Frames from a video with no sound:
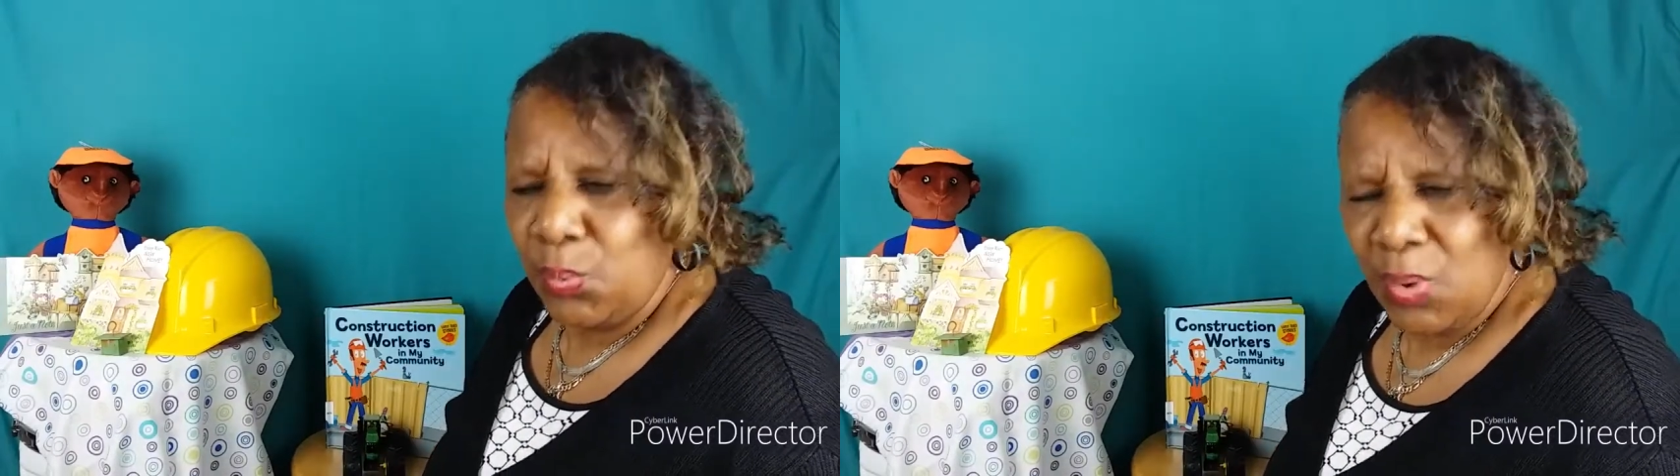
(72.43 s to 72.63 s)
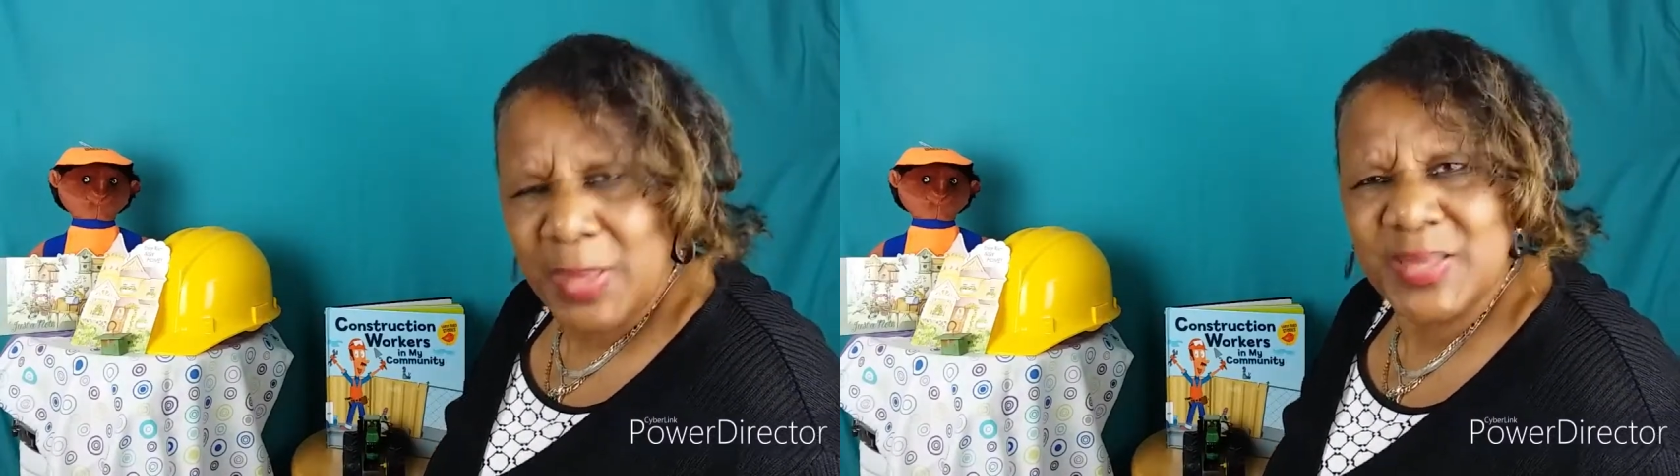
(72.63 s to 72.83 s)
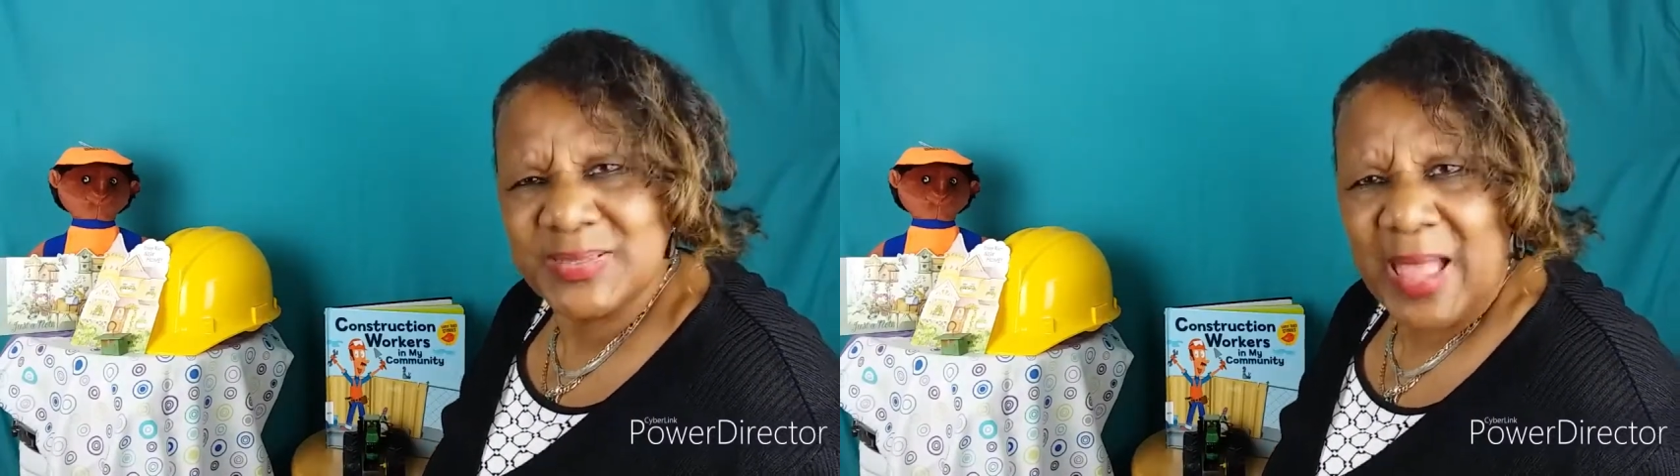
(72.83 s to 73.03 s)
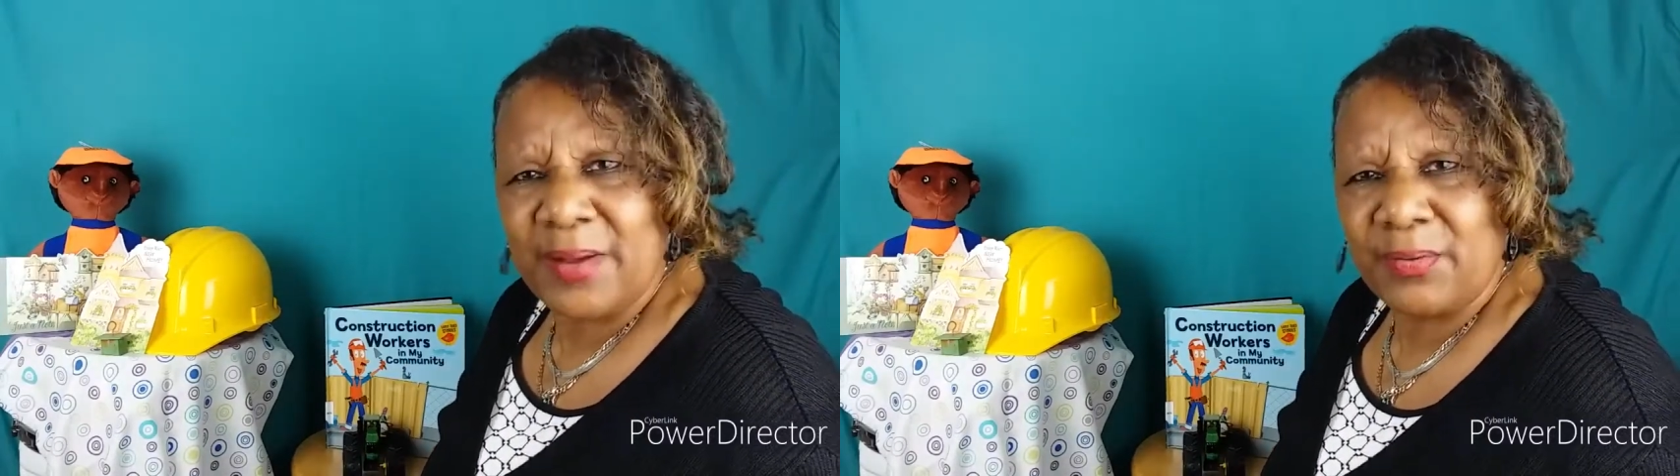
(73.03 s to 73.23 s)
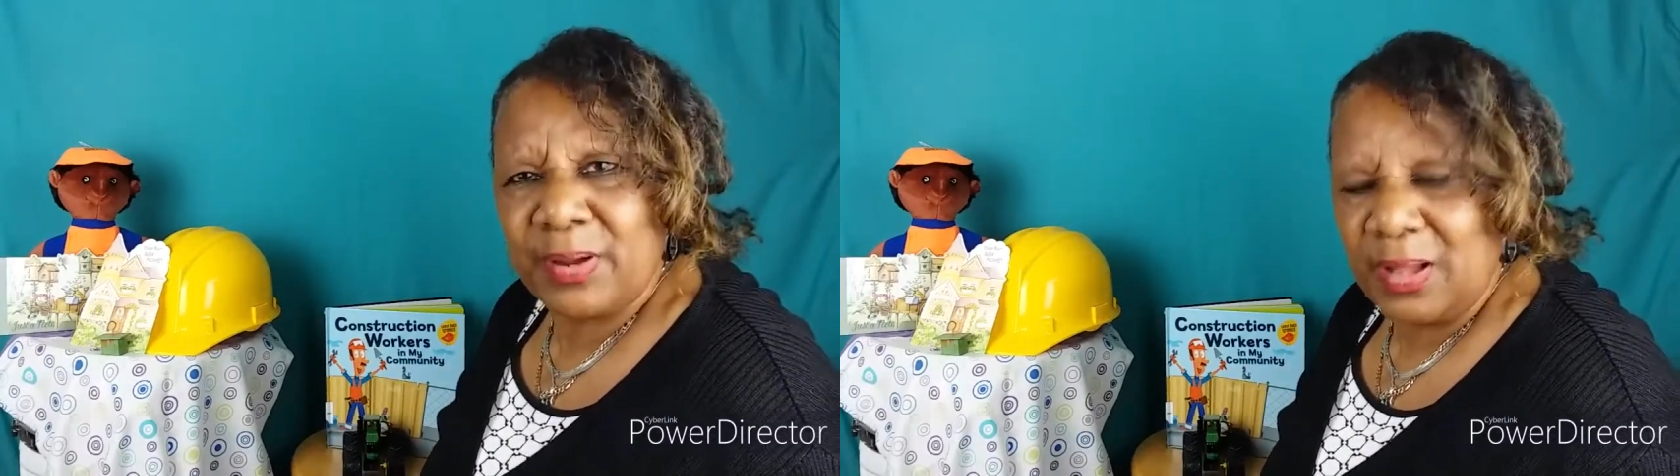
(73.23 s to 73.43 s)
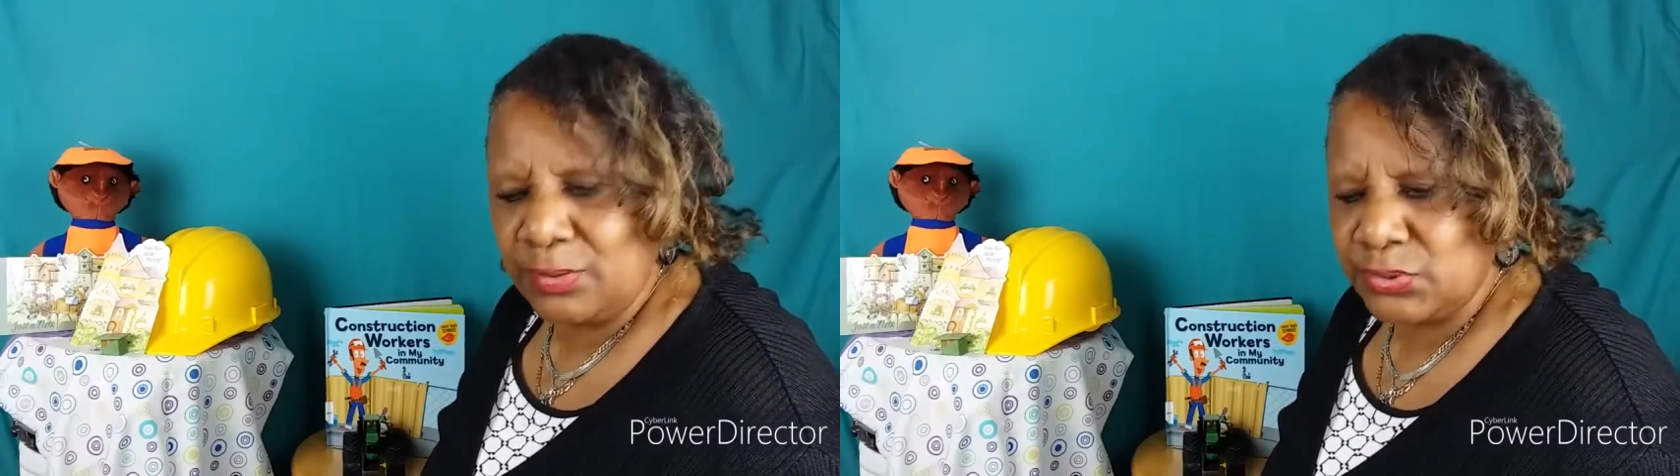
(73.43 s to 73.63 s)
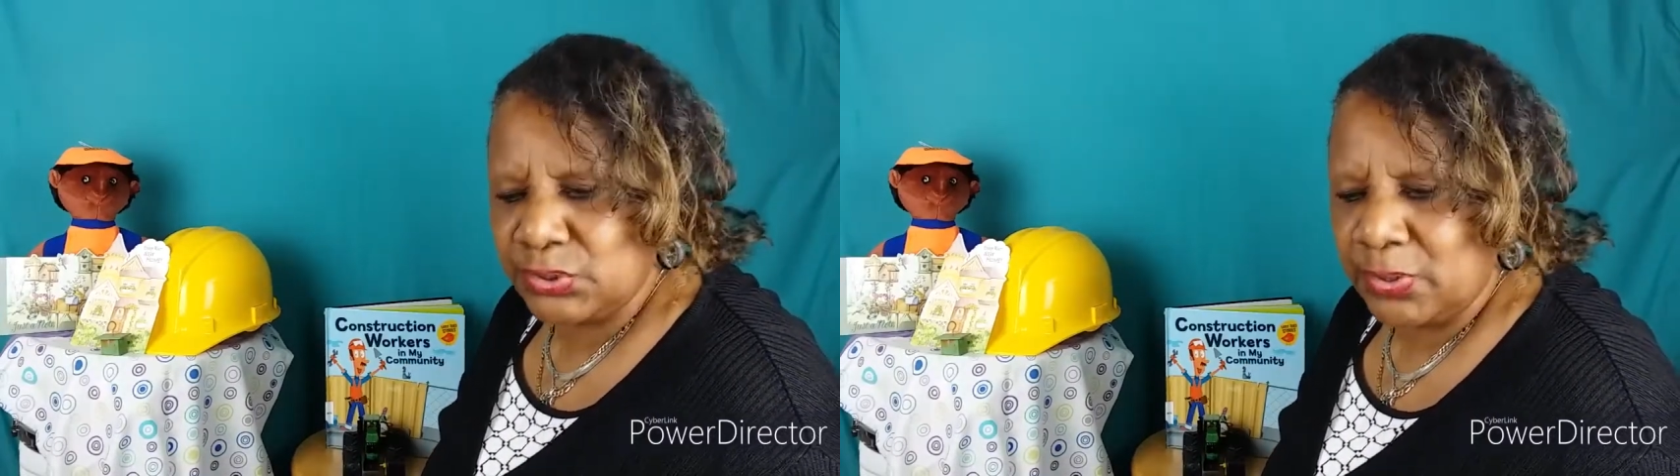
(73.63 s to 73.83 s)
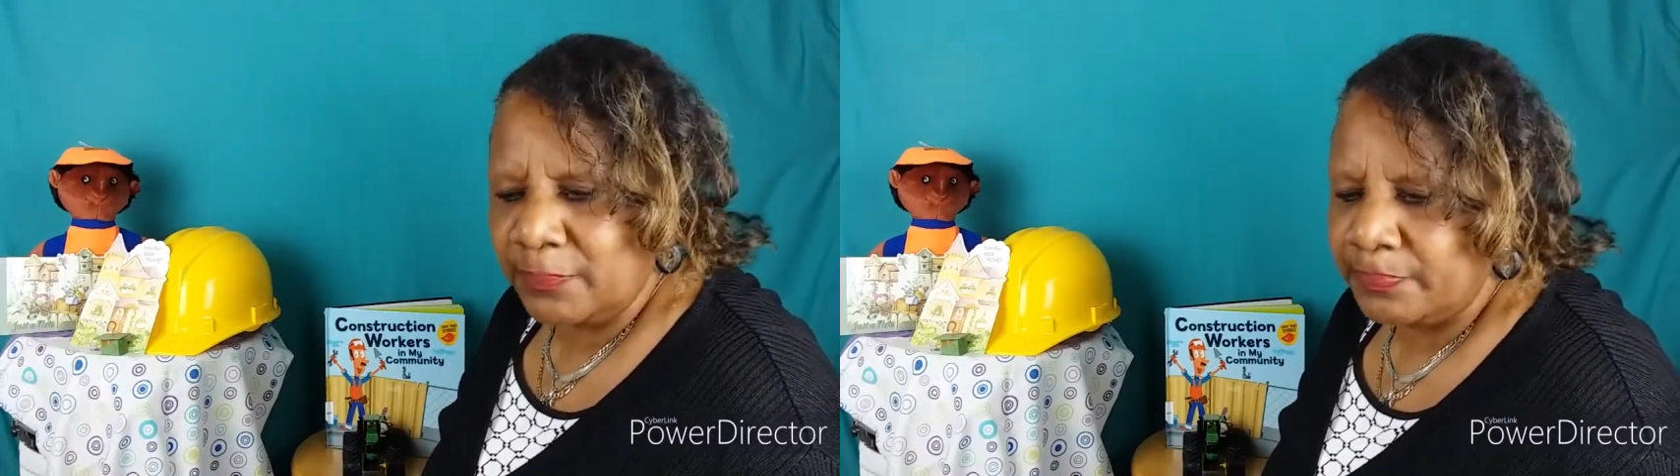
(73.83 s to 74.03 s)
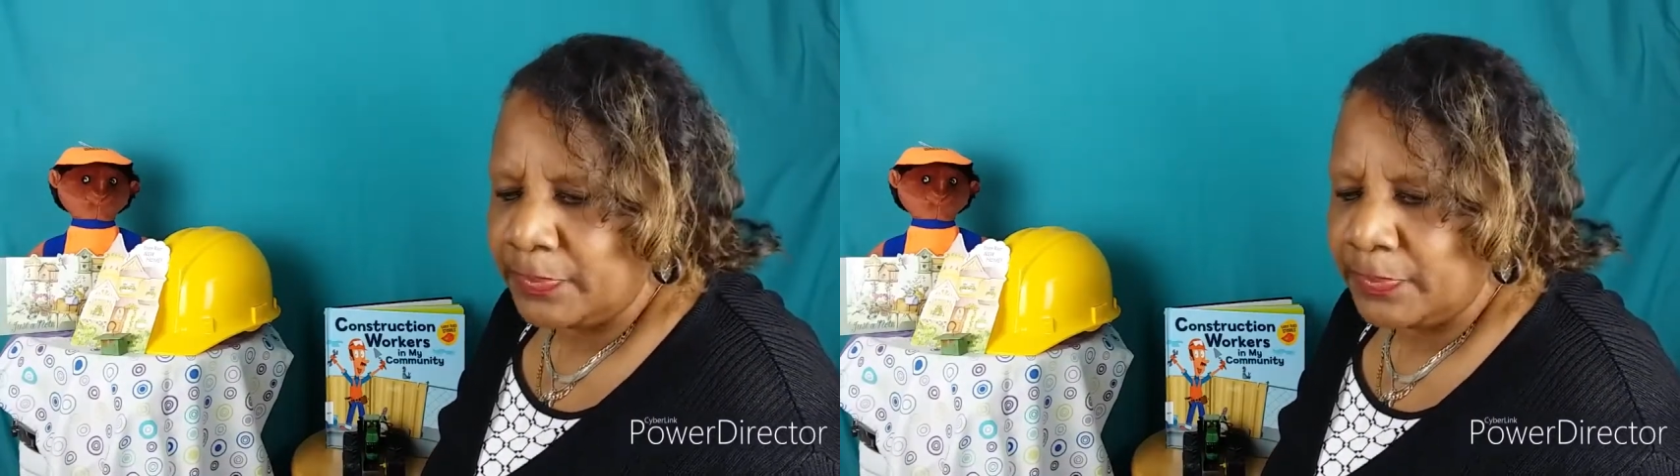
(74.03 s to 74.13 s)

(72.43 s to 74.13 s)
What is agriculture?